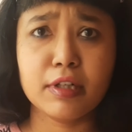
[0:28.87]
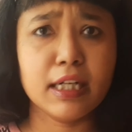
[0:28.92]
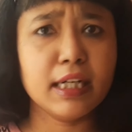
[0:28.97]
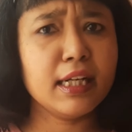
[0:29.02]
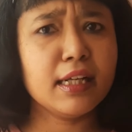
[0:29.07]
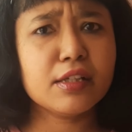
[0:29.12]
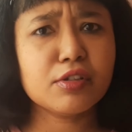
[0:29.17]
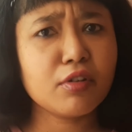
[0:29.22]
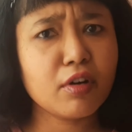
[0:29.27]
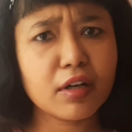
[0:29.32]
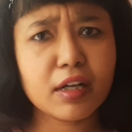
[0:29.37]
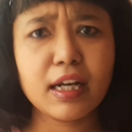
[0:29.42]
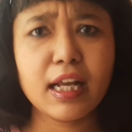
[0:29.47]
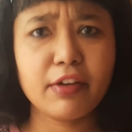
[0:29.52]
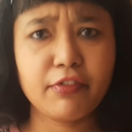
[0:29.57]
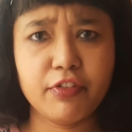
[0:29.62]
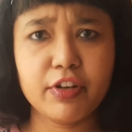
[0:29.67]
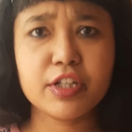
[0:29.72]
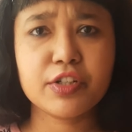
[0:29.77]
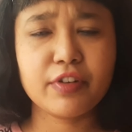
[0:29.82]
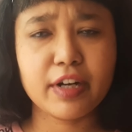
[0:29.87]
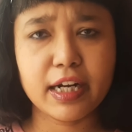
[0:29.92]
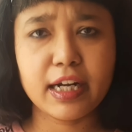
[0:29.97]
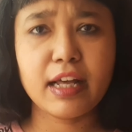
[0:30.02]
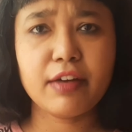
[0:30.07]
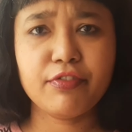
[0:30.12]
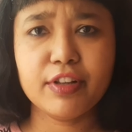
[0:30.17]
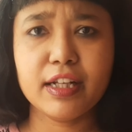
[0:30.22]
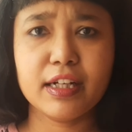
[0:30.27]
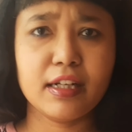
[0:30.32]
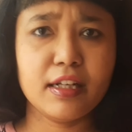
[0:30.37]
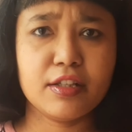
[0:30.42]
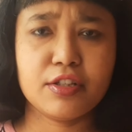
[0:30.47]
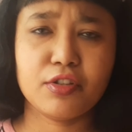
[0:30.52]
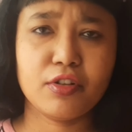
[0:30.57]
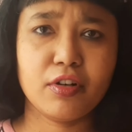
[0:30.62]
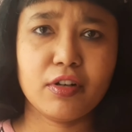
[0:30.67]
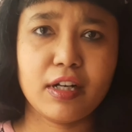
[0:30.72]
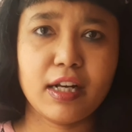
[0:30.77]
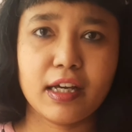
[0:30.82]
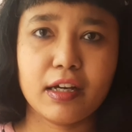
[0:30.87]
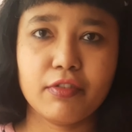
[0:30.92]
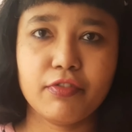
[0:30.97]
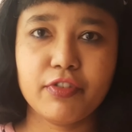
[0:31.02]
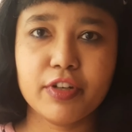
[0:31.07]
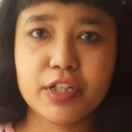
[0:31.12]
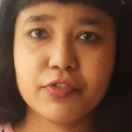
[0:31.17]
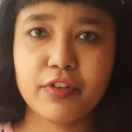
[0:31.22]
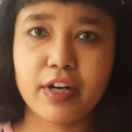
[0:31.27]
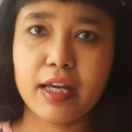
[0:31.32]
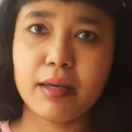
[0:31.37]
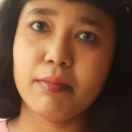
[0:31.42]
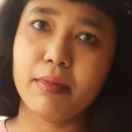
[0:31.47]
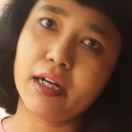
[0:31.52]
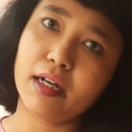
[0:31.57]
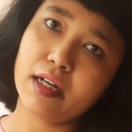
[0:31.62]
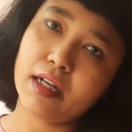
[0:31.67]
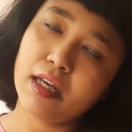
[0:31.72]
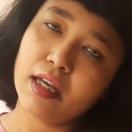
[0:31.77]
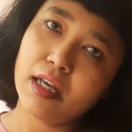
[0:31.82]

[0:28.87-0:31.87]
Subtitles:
It is not like fish fry, definitely it's not like a fish fry, but